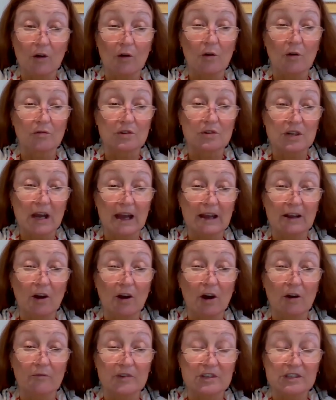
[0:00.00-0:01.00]
or take
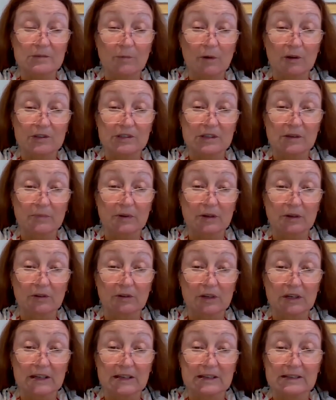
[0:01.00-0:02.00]
on
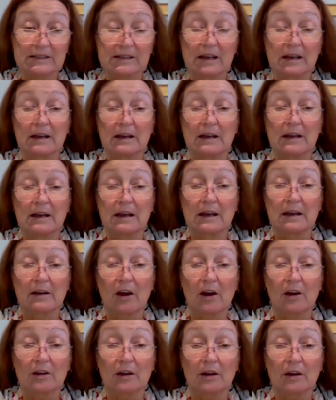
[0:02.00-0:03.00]
responsibilities
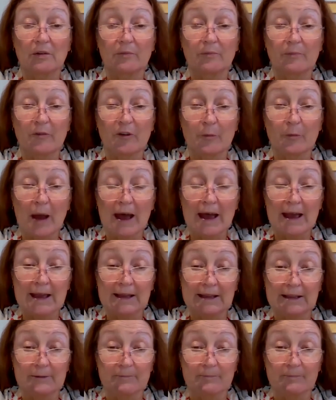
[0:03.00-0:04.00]
for
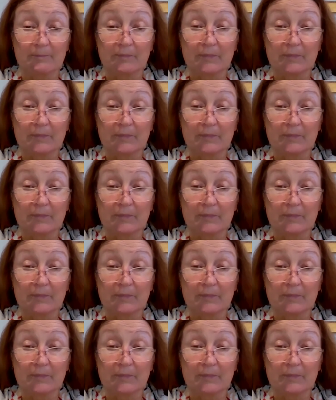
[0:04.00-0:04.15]
paying them.